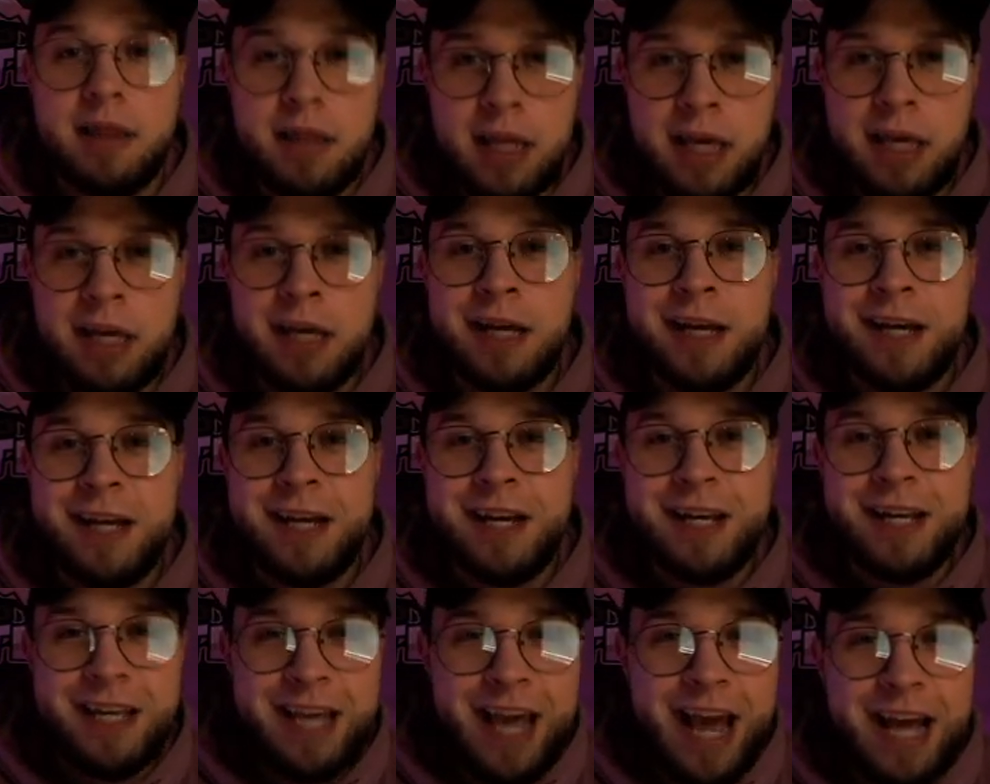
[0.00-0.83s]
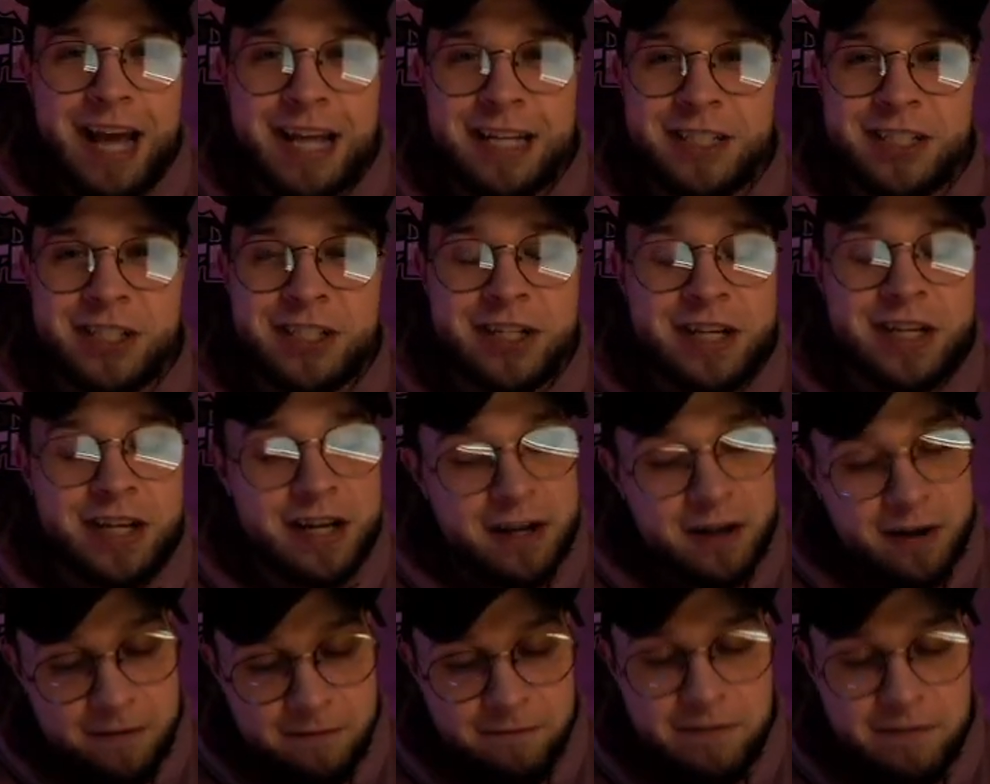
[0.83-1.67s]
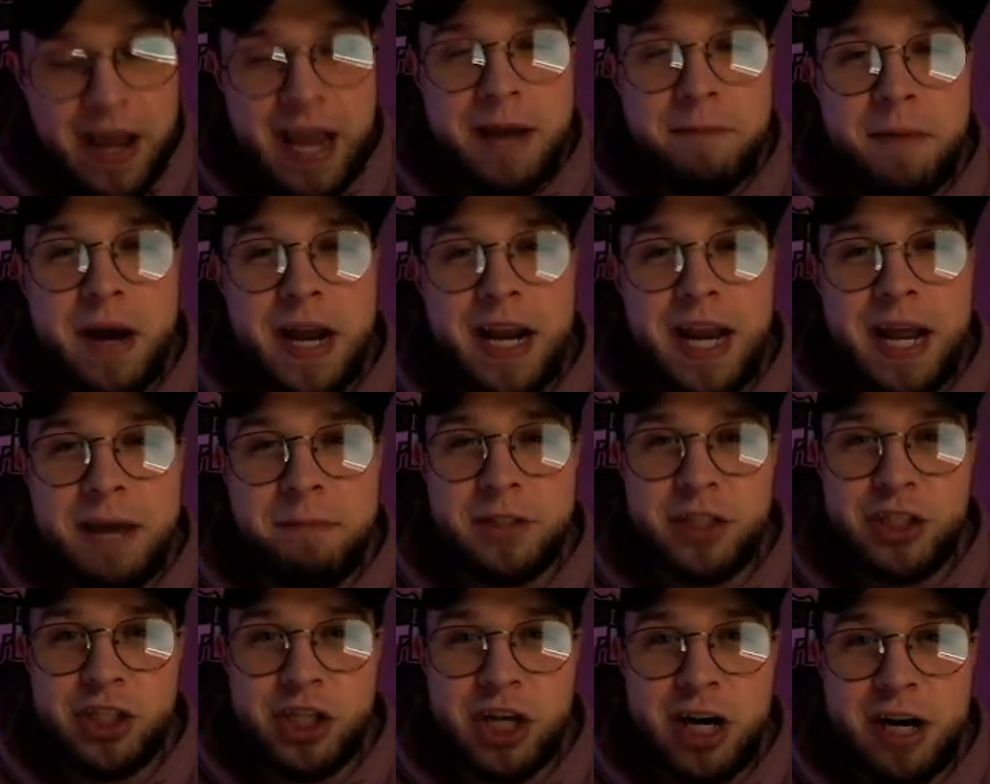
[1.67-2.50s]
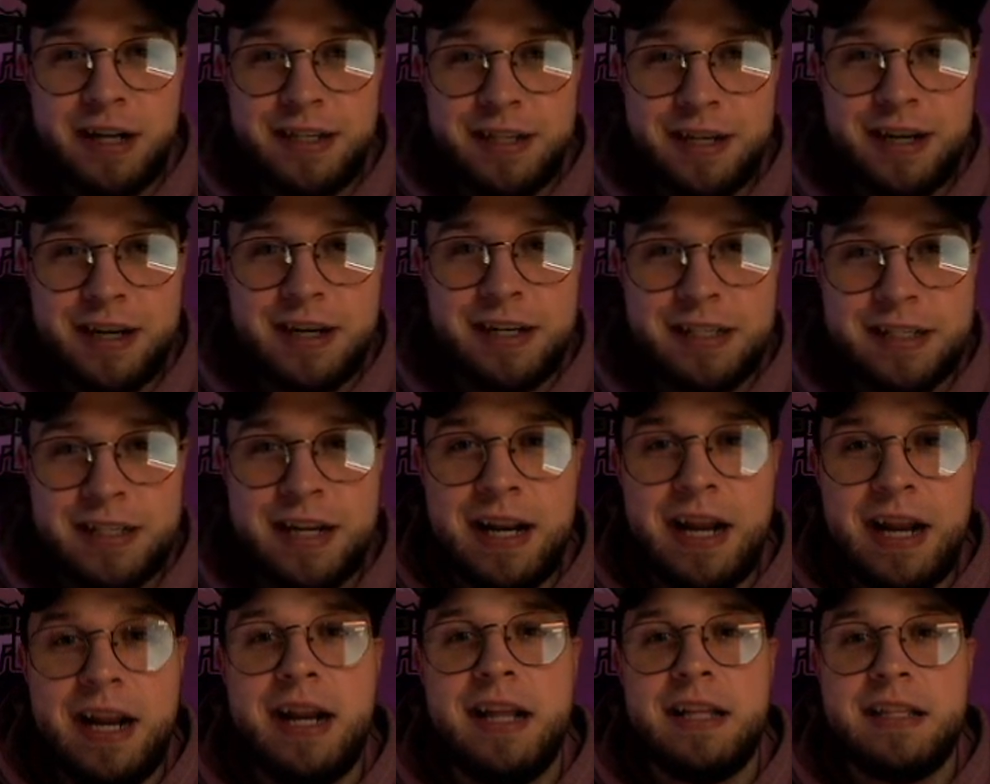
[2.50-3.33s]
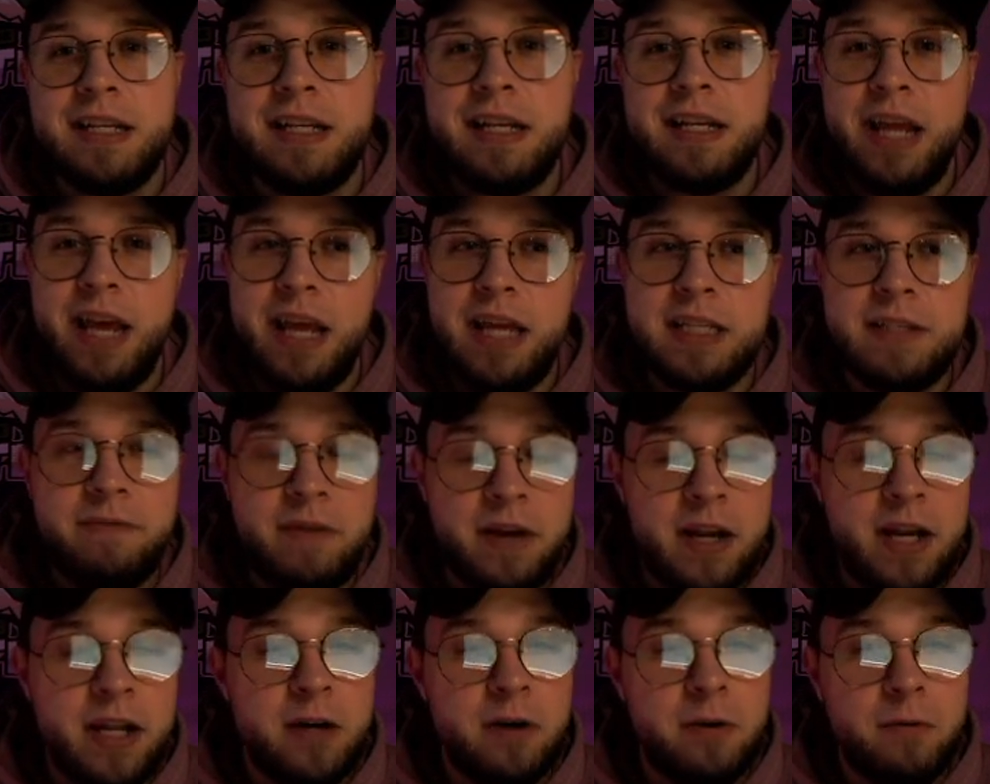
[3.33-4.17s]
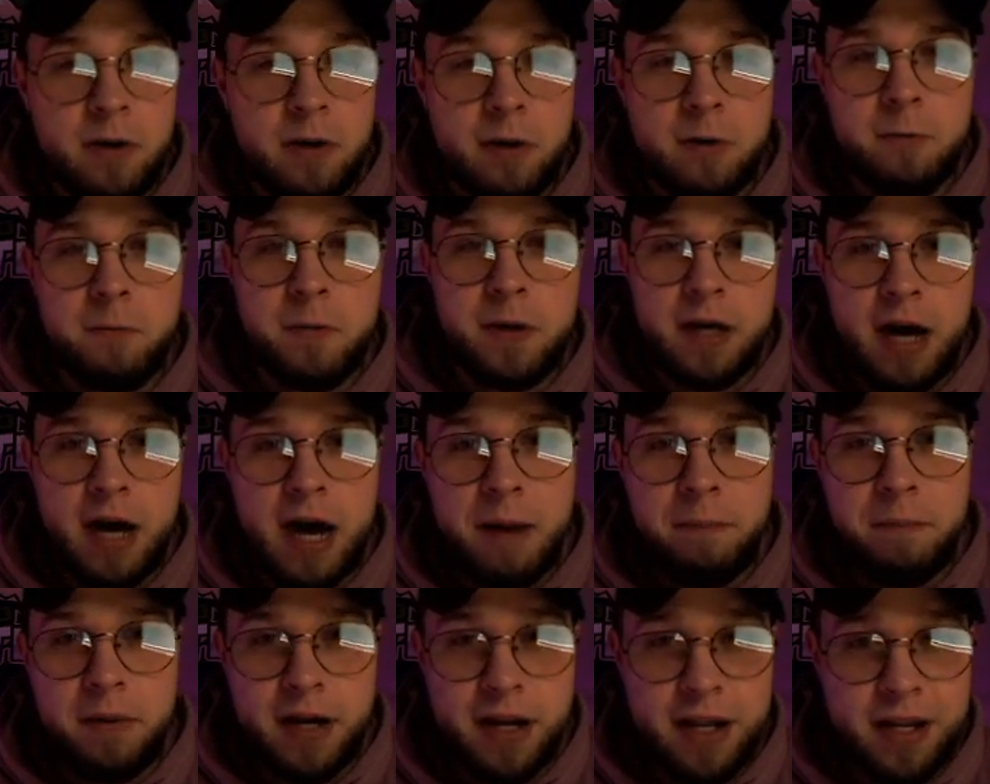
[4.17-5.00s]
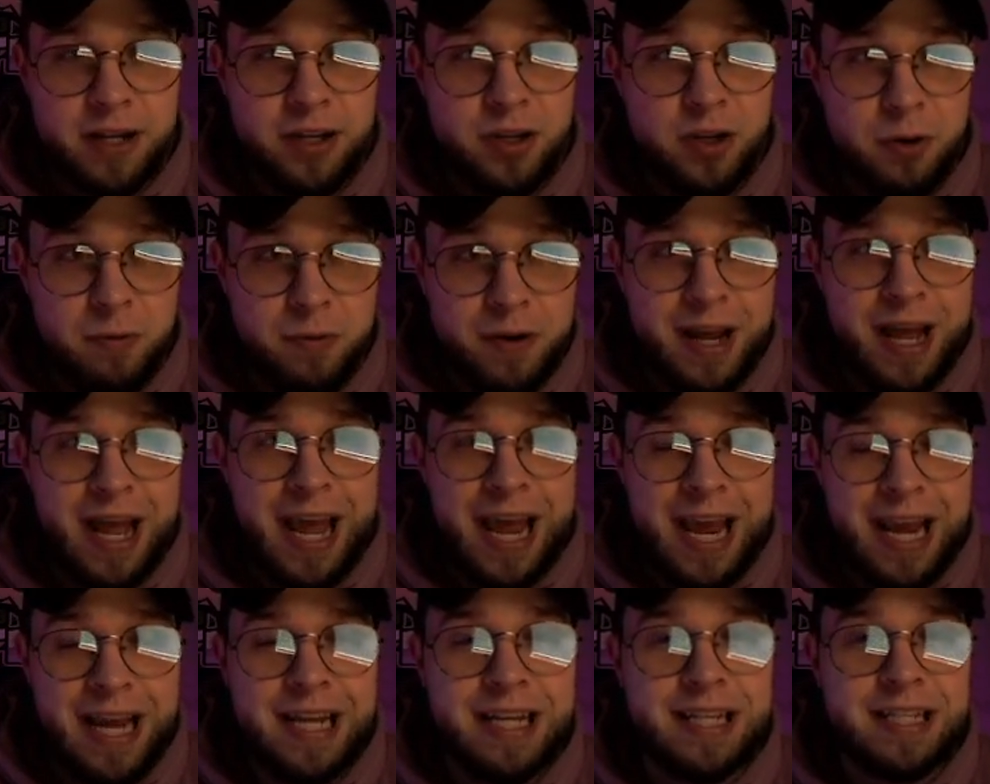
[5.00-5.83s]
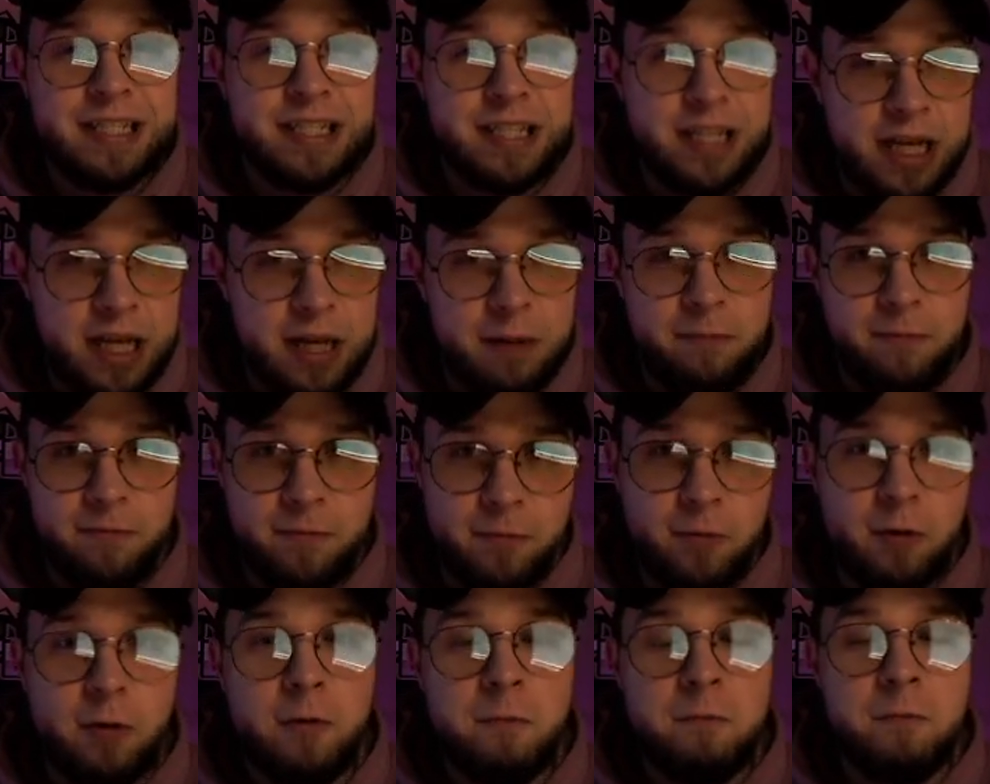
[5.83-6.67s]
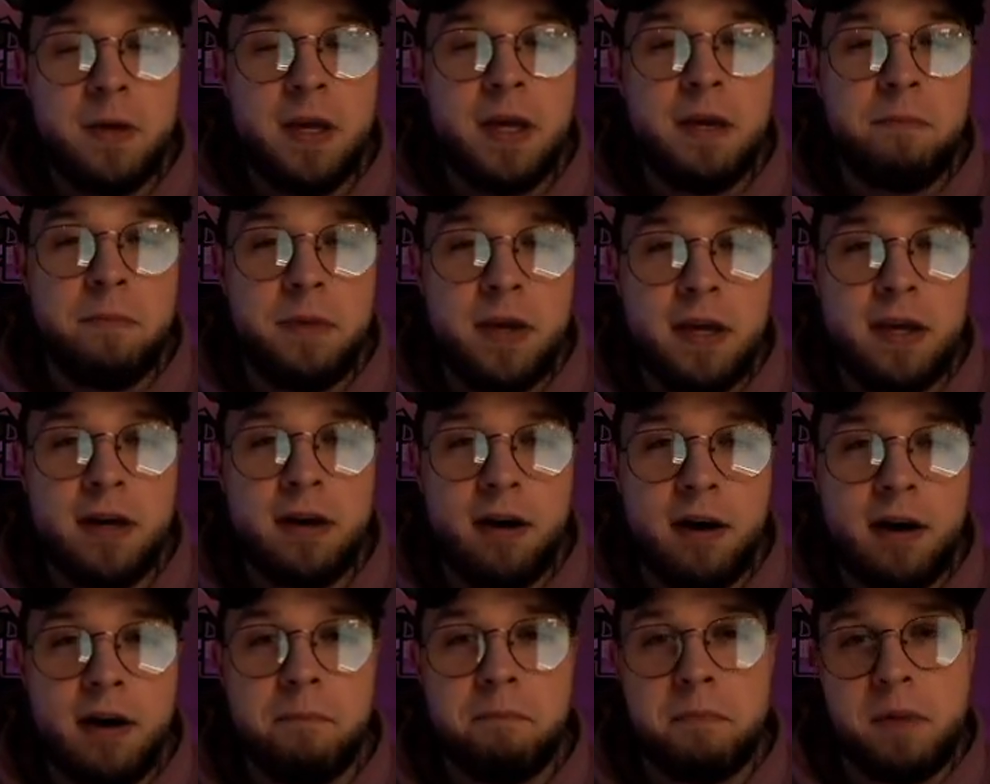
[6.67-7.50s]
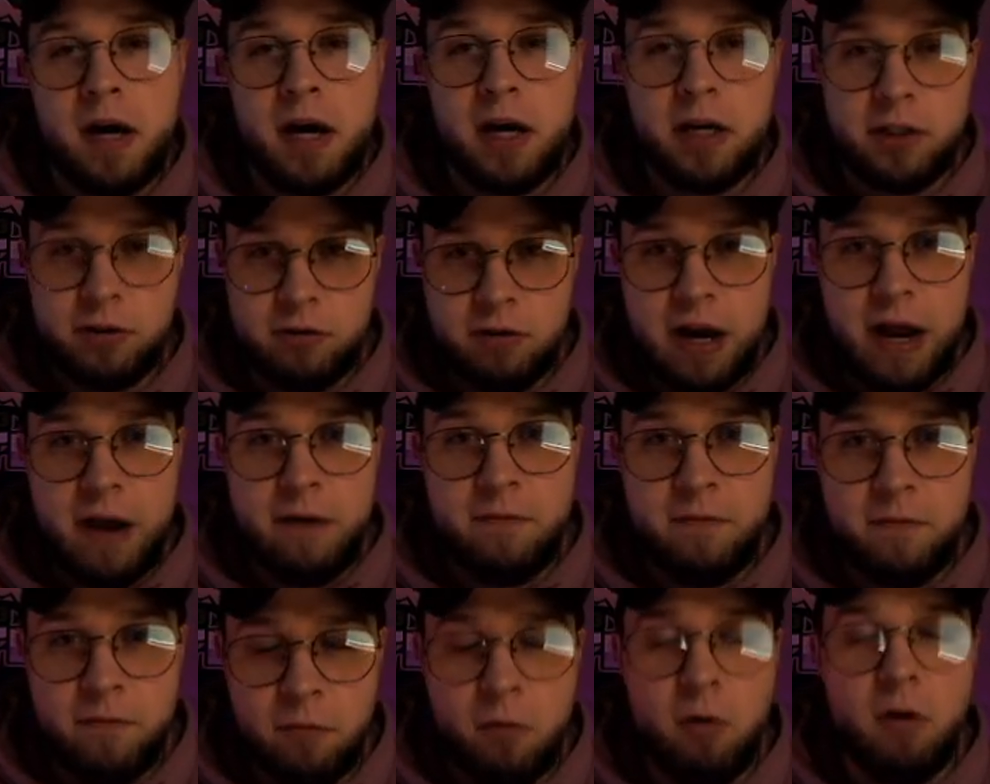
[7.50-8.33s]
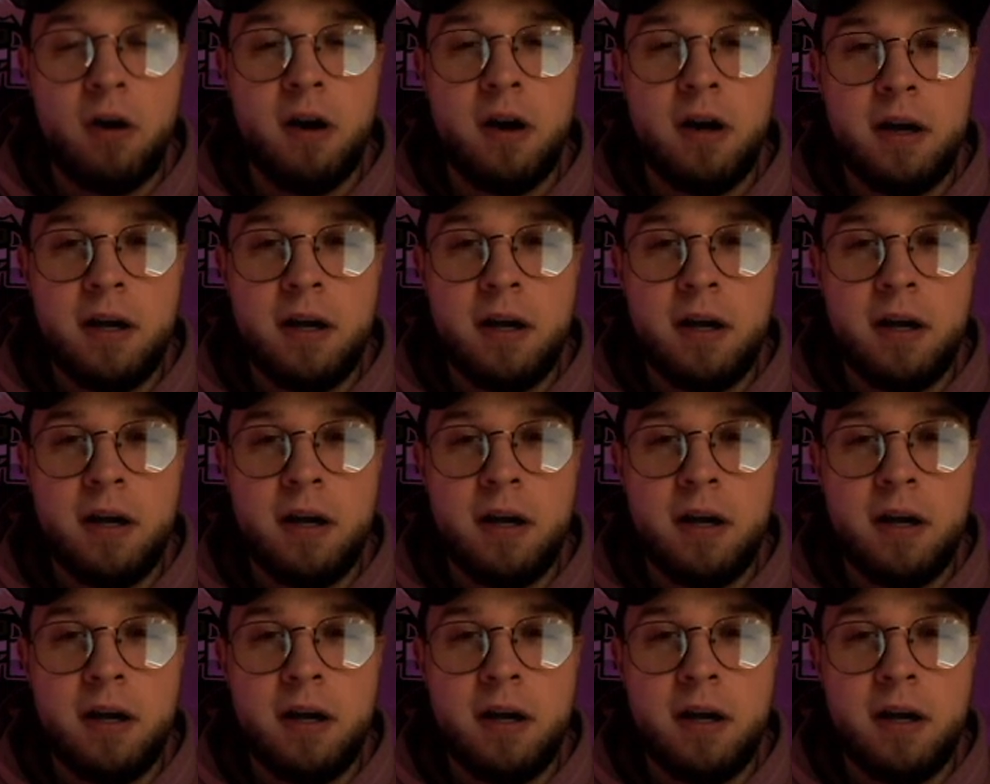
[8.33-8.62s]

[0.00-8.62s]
The Catch fam, my name is John Dawson, and in today's video, we will be hopping into an 8-team full PPR mock draft for